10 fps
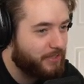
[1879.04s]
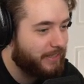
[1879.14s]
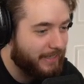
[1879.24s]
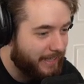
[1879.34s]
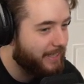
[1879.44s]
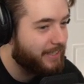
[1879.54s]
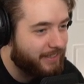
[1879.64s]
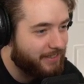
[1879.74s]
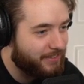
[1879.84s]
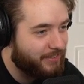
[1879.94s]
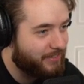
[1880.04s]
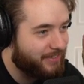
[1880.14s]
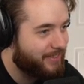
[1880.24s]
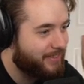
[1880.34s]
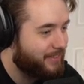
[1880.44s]
linear
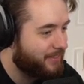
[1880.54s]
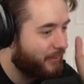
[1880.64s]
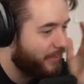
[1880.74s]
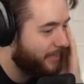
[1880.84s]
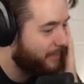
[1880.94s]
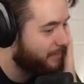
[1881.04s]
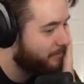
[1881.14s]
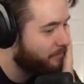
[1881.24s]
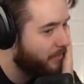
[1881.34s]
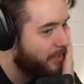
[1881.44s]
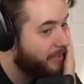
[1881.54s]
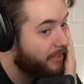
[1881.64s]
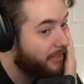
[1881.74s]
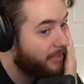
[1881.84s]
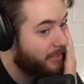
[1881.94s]
like
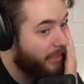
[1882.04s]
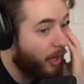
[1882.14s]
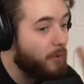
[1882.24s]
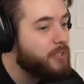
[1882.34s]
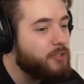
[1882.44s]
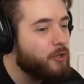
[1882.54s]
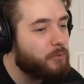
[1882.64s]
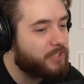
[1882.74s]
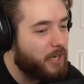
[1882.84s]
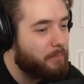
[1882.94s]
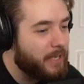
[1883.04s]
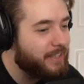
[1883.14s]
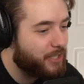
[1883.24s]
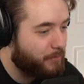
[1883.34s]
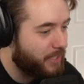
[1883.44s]
I always knew it was going to
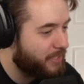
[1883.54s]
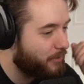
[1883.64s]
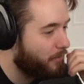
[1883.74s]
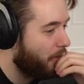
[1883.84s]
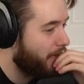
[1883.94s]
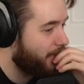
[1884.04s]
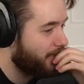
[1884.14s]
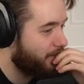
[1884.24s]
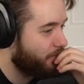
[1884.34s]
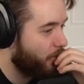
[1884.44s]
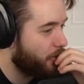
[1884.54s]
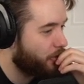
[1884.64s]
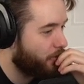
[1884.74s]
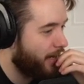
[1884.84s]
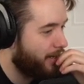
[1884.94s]
be this, but it's still like
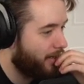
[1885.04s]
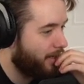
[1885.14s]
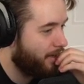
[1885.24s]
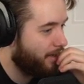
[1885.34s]
frustrating.